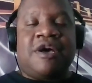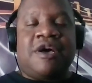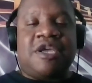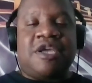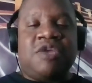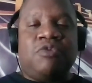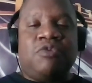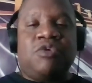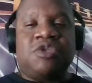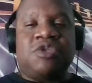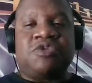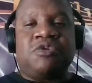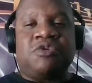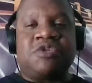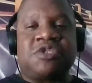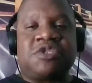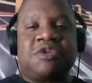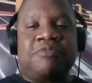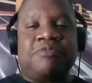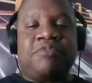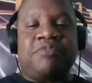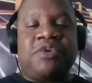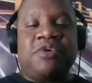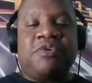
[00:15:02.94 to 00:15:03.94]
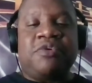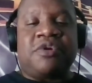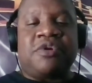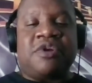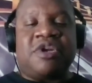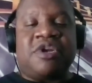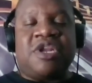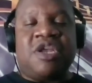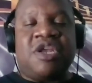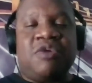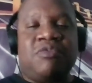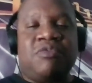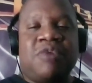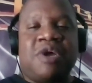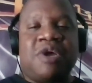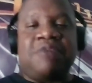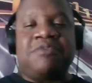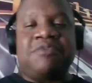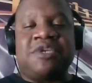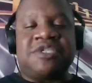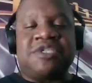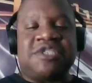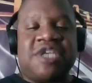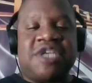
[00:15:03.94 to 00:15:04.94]
he went to his computer and he
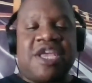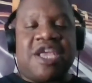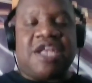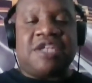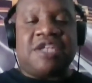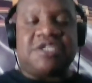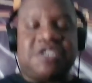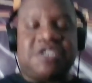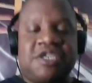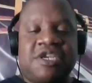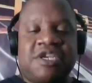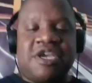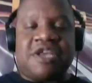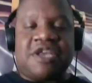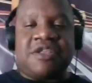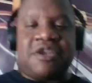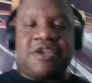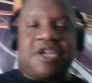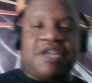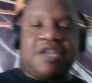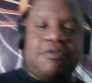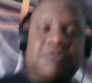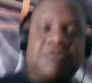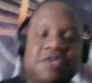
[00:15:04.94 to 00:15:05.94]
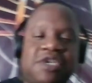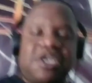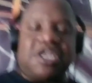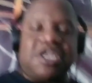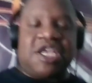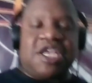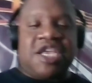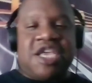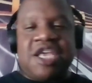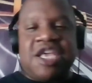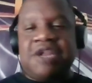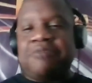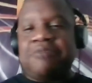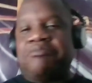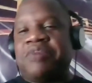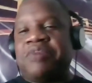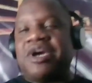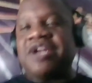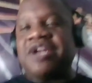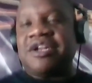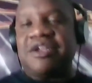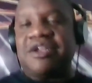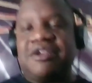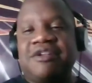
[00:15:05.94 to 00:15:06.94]
rubbed his hands together and he hit a
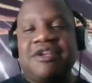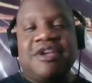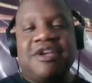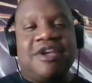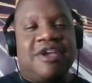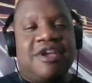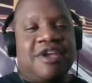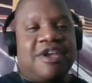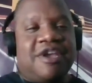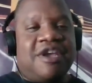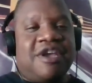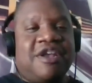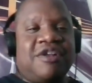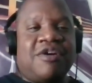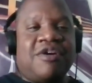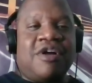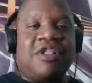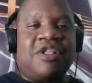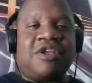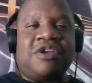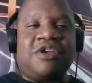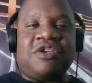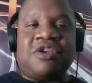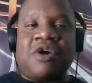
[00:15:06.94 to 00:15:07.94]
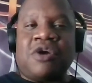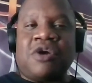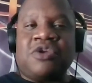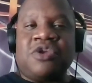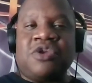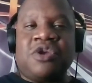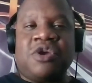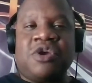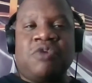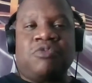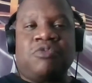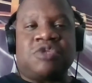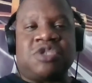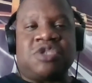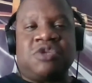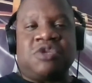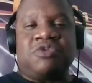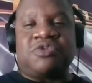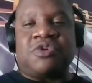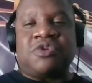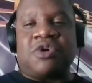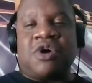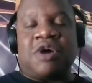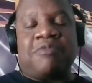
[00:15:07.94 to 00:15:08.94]
button, and all you hear was
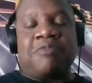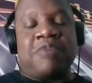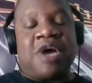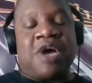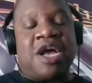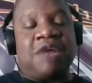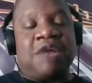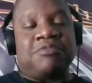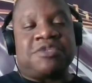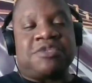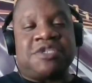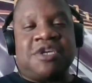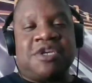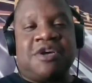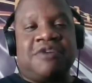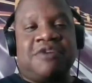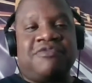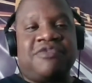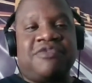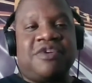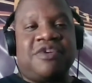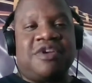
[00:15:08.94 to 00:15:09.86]
Luther all by himself.